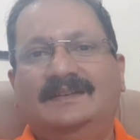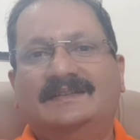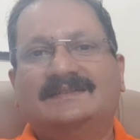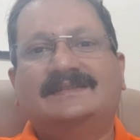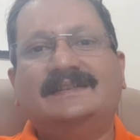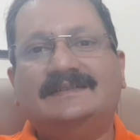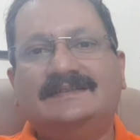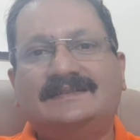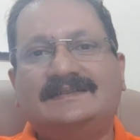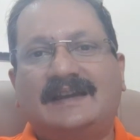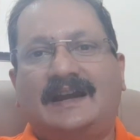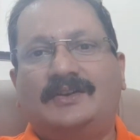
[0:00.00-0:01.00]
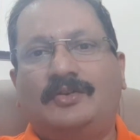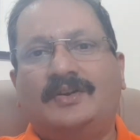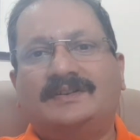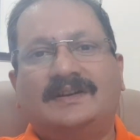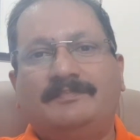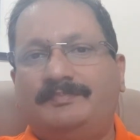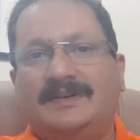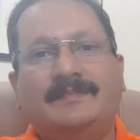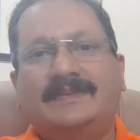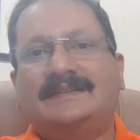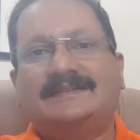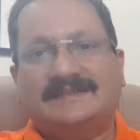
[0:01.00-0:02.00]
Sins are not a
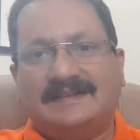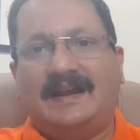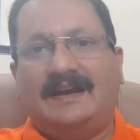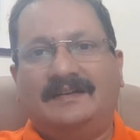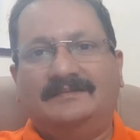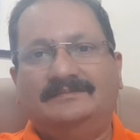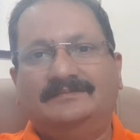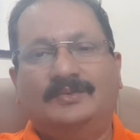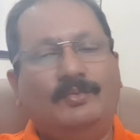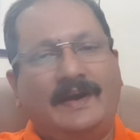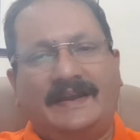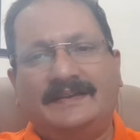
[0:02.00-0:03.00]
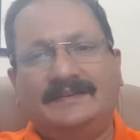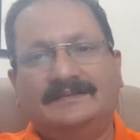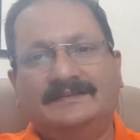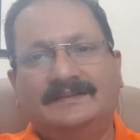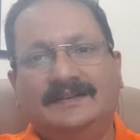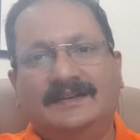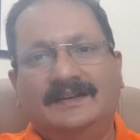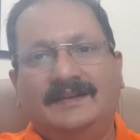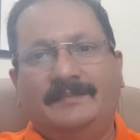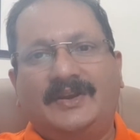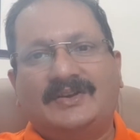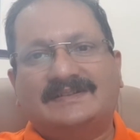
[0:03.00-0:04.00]
permanent scar. Why?
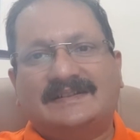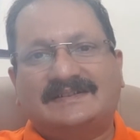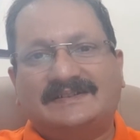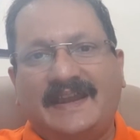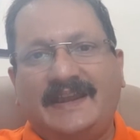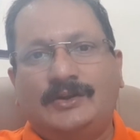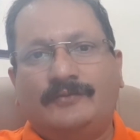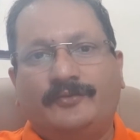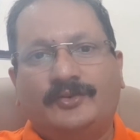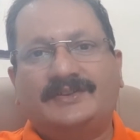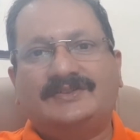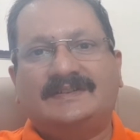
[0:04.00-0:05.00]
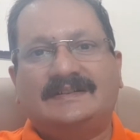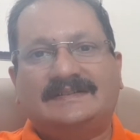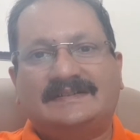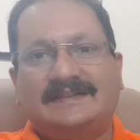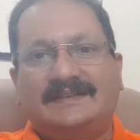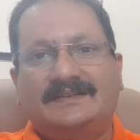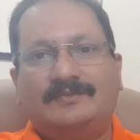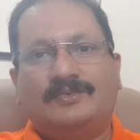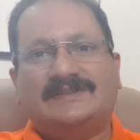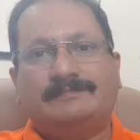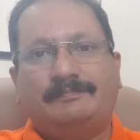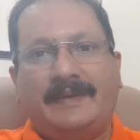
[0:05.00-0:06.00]
Because the stain of original sin
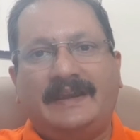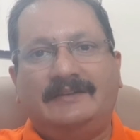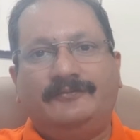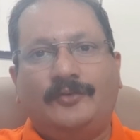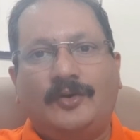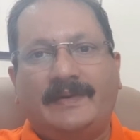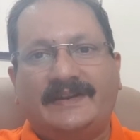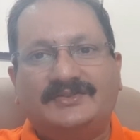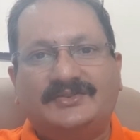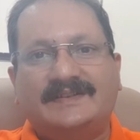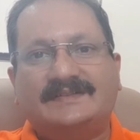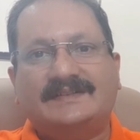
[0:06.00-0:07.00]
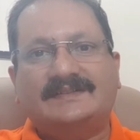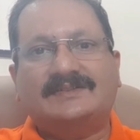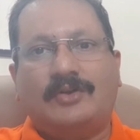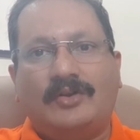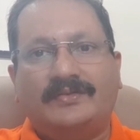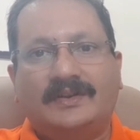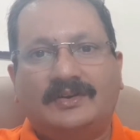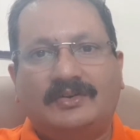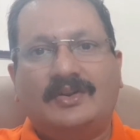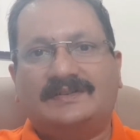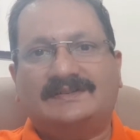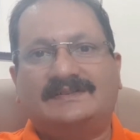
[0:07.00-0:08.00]
was paid for by Jesus on the
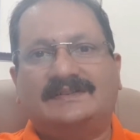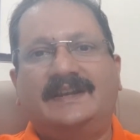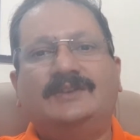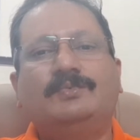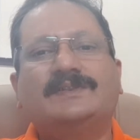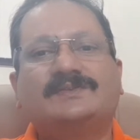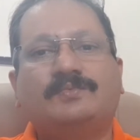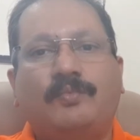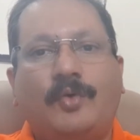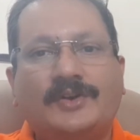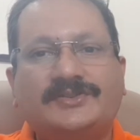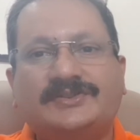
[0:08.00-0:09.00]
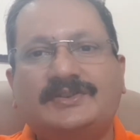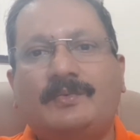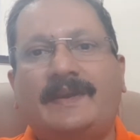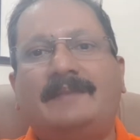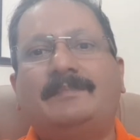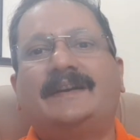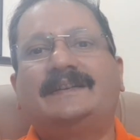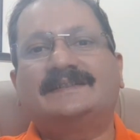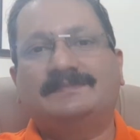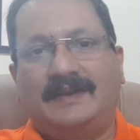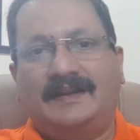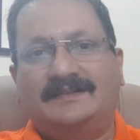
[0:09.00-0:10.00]
cross. It was washed away by
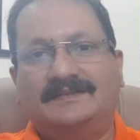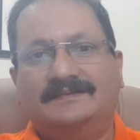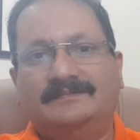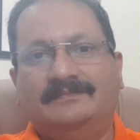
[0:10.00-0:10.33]
His blood.